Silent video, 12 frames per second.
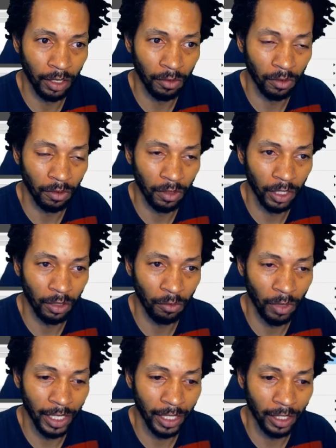hit the
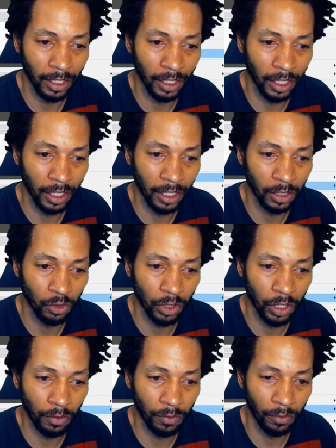right click,
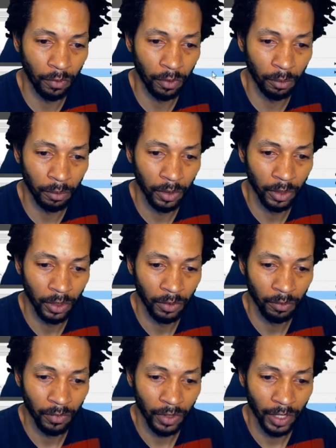transform,
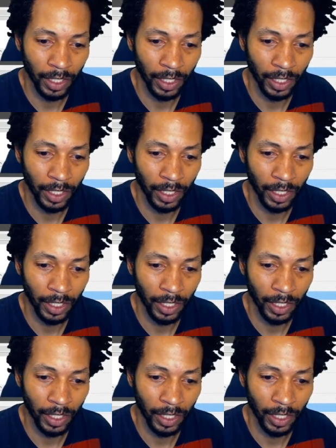and then